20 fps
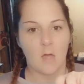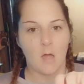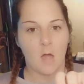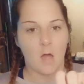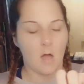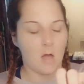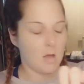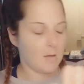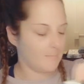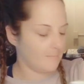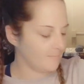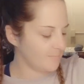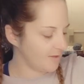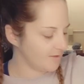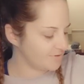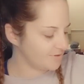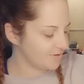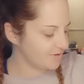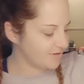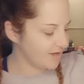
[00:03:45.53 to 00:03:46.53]
Um,
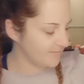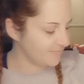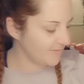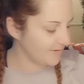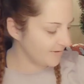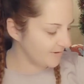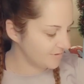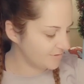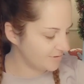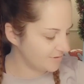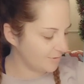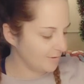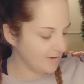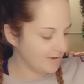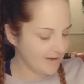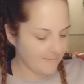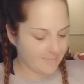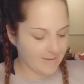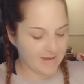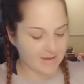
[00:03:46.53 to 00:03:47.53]
it's the same thing as the Clean
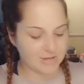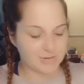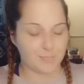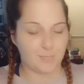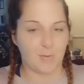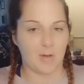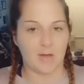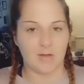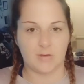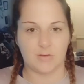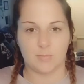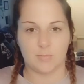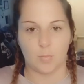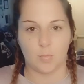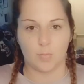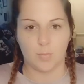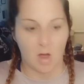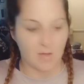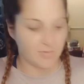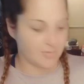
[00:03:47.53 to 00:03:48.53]
Up paste, but
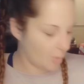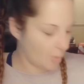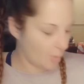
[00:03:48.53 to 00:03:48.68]
on the